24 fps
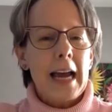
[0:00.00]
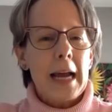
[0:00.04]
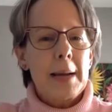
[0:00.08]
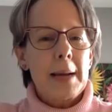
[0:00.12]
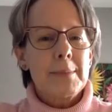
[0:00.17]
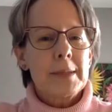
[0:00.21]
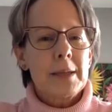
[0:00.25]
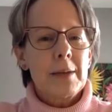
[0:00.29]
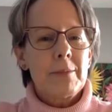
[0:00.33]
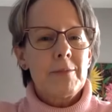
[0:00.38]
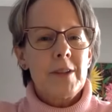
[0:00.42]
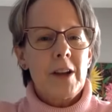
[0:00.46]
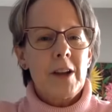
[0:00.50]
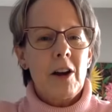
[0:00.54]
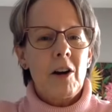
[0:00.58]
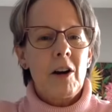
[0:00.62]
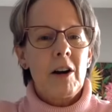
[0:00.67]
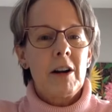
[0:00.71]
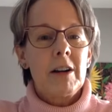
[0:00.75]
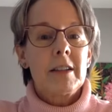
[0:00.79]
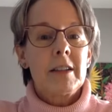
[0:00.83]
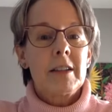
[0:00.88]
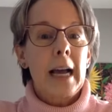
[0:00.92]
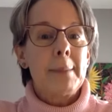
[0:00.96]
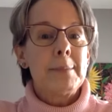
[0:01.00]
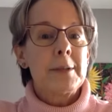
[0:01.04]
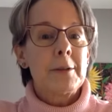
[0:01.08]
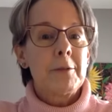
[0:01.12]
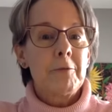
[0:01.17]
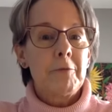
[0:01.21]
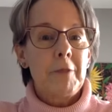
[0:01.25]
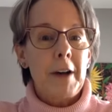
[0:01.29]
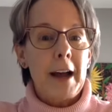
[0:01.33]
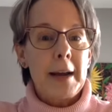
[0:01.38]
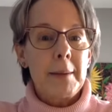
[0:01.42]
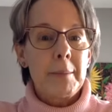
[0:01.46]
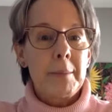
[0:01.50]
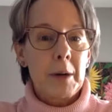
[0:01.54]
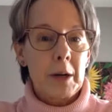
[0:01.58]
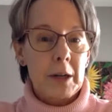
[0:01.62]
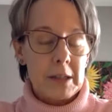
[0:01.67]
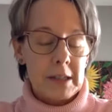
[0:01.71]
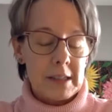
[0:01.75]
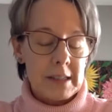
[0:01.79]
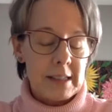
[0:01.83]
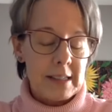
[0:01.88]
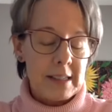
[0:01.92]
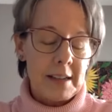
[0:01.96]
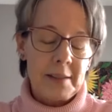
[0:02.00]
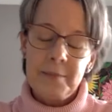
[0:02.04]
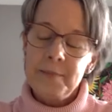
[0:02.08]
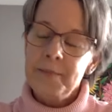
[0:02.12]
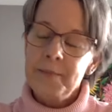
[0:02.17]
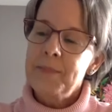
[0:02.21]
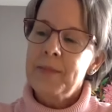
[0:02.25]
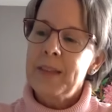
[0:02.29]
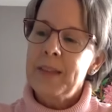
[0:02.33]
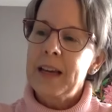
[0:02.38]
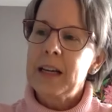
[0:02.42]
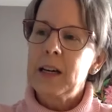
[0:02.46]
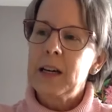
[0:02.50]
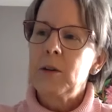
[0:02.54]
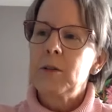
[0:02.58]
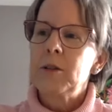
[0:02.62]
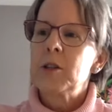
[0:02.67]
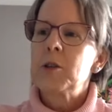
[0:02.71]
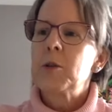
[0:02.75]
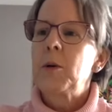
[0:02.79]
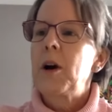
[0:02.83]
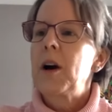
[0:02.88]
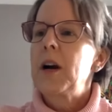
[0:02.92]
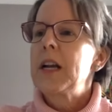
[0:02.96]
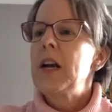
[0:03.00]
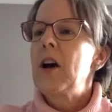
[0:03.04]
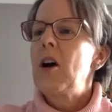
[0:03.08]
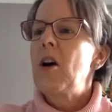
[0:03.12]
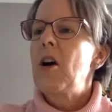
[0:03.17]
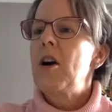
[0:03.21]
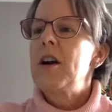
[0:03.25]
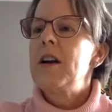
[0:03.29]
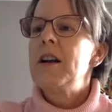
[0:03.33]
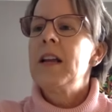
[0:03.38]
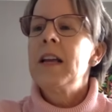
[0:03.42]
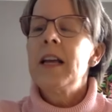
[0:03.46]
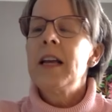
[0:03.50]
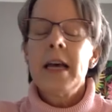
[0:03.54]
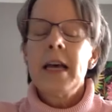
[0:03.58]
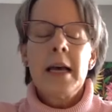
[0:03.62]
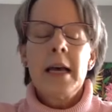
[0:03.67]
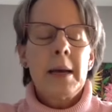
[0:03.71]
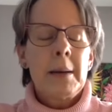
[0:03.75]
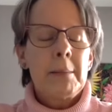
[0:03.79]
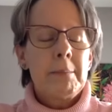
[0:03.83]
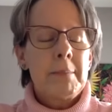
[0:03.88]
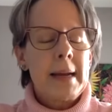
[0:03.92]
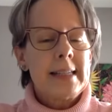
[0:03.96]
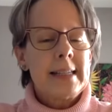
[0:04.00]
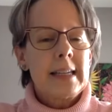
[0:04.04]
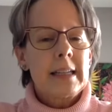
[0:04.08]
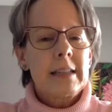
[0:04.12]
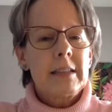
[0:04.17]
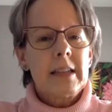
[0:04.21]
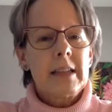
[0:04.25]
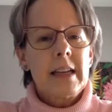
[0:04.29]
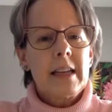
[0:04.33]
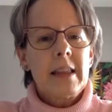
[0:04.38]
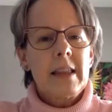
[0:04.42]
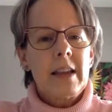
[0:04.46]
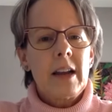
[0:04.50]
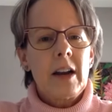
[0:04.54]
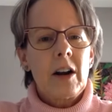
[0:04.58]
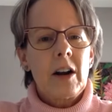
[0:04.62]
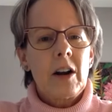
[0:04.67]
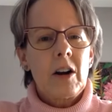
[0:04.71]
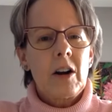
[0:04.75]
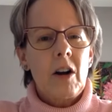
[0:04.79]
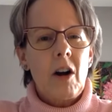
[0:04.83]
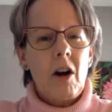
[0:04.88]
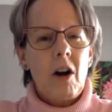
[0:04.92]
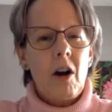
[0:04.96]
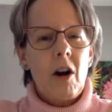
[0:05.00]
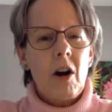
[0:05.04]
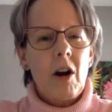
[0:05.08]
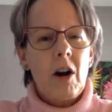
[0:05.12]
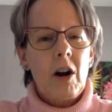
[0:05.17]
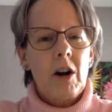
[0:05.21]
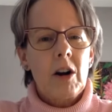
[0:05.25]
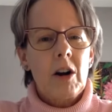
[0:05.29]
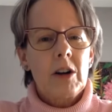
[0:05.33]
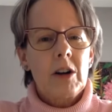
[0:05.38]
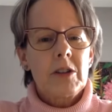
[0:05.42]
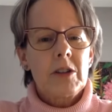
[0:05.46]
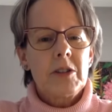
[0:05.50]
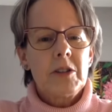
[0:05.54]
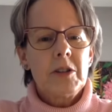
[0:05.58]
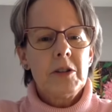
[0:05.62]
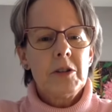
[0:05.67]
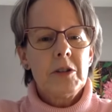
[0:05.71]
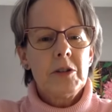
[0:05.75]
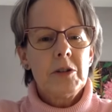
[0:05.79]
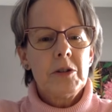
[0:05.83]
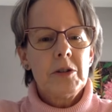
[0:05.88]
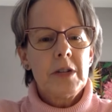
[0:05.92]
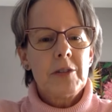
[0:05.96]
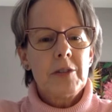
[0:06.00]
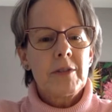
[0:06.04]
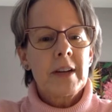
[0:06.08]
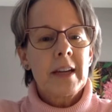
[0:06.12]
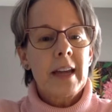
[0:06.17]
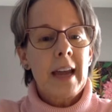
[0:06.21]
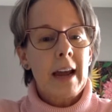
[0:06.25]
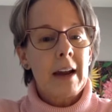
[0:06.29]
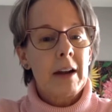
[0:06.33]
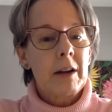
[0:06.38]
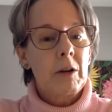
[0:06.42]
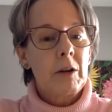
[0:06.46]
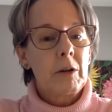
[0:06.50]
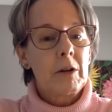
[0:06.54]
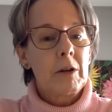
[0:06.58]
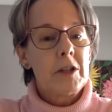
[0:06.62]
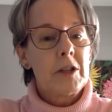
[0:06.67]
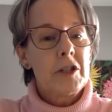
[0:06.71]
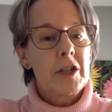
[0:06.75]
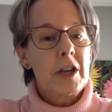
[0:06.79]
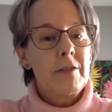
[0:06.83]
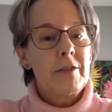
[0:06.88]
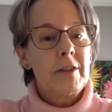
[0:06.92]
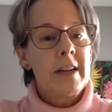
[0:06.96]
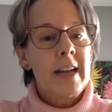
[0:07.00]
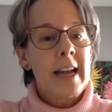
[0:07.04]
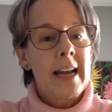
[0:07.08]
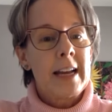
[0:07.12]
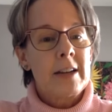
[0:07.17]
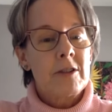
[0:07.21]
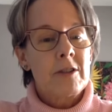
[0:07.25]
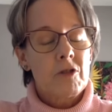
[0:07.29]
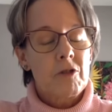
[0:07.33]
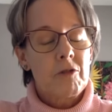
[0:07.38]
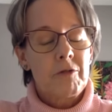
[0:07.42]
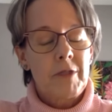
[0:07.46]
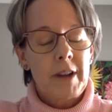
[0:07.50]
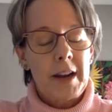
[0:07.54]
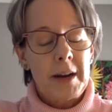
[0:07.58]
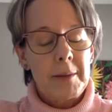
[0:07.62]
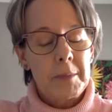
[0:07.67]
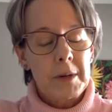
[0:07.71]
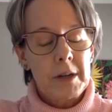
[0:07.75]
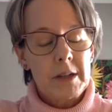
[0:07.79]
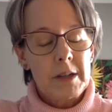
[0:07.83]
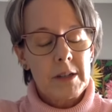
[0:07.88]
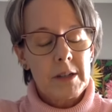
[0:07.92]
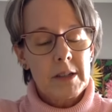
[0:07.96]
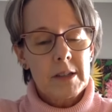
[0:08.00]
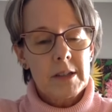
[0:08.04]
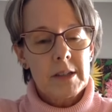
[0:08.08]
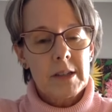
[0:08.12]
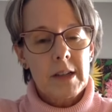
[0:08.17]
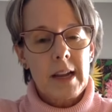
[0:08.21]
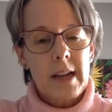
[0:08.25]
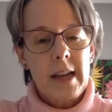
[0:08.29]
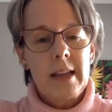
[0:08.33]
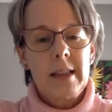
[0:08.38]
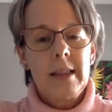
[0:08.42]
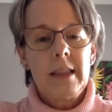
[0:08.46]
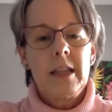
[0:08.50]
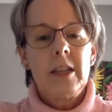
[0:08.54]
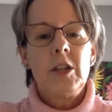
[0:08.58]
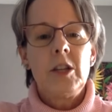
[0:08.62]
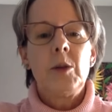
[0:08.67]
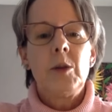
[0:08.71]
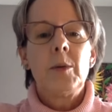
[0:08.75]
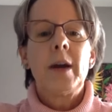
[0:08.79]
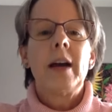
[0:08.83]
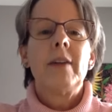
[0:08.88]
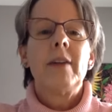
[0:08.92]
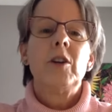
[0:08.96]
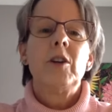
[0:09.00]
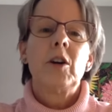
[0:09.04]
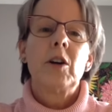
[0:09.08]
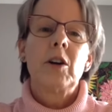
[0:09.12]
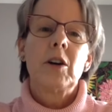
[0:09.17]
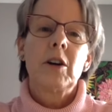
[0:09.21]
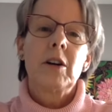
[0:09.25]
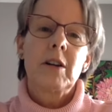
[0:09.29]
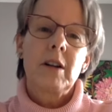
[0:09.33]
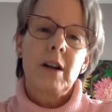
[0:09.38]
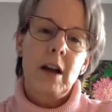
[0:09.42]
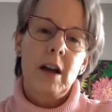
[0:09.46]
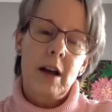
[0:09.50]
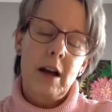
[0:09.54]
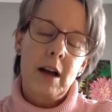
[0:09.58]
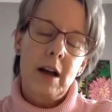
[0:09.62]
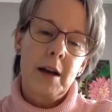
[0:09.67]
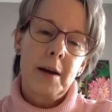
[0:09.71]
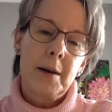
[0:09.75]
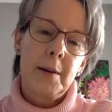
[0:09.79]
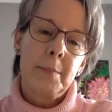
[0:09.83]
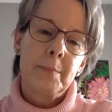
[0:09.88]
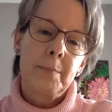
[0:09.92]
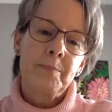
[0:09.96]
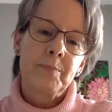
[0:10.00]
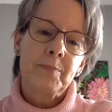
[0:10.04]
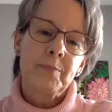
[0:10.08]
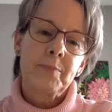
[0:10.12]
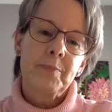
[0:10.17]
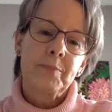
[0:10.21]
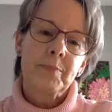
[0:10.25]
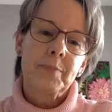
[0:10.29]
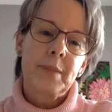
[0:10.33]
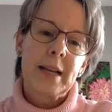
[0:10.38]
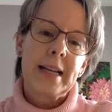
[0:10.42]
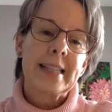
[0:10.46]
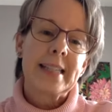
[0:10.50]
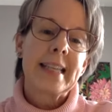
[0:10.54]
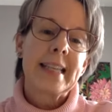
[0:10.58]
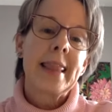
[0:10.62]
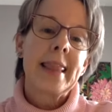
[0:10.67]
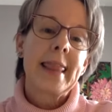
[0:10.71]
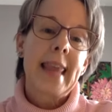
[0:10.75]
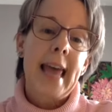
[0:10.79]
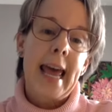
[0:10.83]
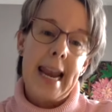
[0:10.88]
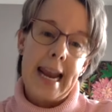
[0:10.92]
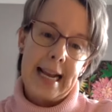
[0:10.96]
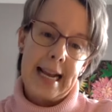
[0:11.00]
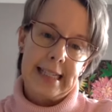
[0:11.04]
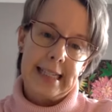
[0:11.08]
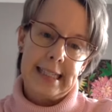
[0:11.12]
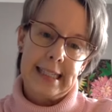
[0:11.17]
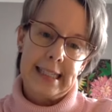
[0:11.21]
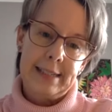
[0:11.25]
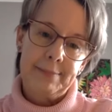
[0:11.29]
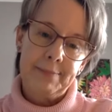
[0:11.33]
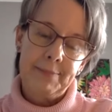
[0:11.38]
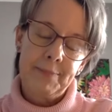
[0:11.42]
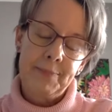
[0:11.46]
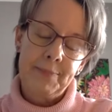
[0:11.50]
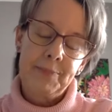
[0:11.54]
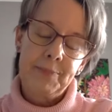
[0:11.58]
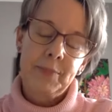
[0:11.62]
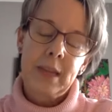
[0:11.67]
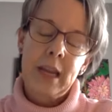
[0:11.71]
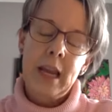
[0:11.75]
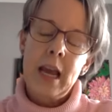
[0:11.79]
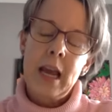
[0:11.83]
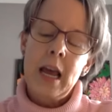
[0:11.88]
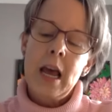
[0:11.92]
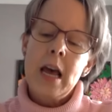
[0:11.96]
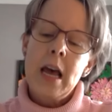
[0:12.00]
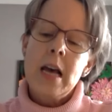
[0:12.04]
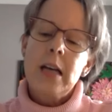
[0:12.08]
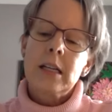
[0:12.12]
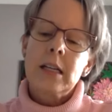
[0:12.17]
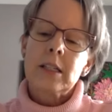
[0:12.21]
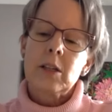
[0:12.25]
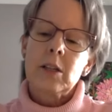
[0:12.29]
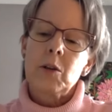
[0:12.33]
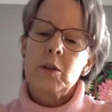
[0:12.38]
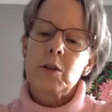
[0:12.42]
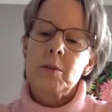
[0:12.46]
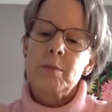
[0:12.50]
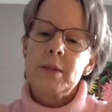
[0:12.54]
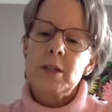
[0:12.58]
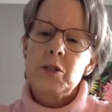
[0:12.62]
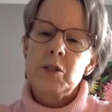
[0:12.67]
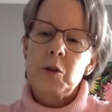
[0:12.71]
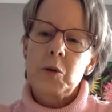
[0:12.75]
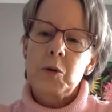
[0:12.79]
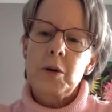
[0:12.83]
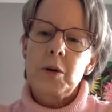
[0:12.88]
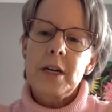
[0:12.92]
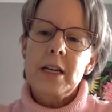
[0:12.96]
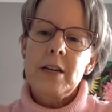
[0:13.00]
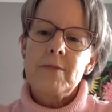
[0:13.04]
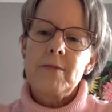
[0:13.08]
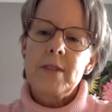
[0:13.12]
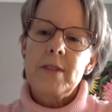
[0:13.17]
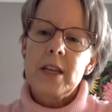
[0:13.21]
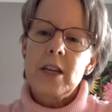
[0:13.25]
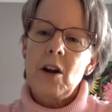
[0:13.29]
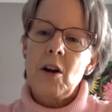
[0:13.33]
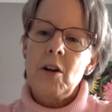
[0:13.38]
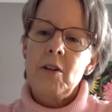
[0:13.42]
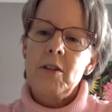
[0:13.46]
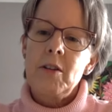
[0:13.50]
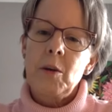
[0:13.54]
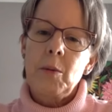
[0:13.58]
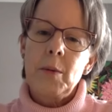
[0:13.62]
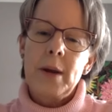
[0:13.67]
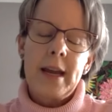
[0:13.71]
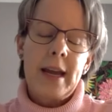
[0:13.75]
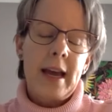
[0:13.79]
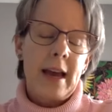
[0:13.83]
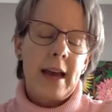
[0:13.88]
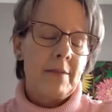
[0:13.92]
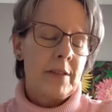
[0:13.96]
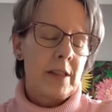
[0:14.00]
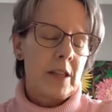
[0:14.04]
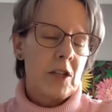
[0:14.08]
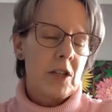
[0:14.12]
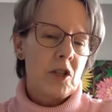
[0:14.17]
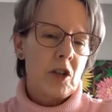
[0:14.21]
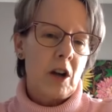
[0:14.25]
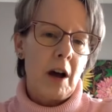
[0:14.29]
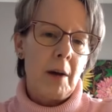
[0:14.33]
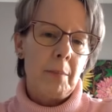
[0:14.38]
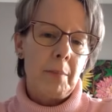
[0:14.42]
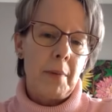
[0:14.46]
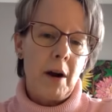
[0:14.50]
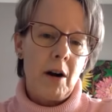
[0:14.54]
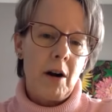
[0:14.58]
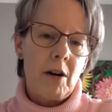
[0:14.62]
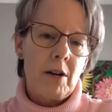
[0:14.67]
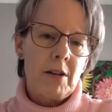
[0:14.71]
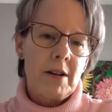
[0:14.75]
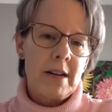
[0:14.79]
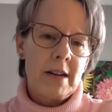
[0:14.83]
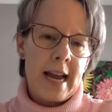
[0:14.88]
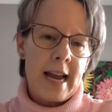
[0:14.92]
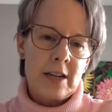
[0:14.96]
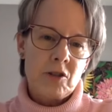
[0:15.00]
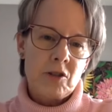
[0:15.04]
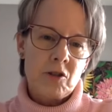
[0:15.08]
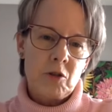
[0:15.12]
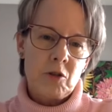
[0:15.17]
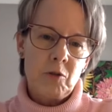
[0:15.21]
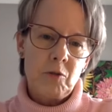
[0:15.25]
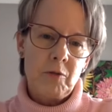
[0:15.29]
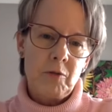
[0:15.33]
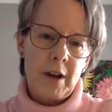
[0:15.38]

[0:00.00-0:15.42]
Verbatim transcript: types of yarn, types of fibers that go into our yarn. Basically, there are two different categories. You have your natural fibers, and then you have your um, synthetics. So the majority of the yarn that we have in the shop are natural